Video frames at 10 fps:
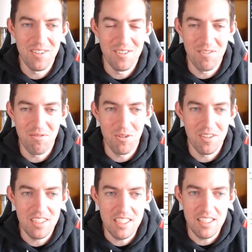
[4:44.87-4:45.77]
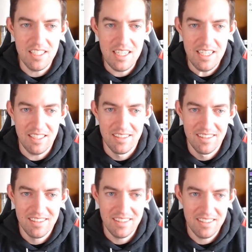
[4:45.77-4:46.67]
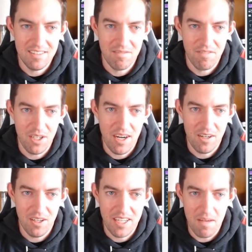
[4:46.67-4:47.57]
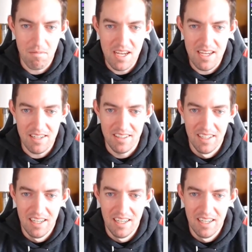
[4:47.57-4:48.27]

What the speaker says: it for D&D and figure out our campaign.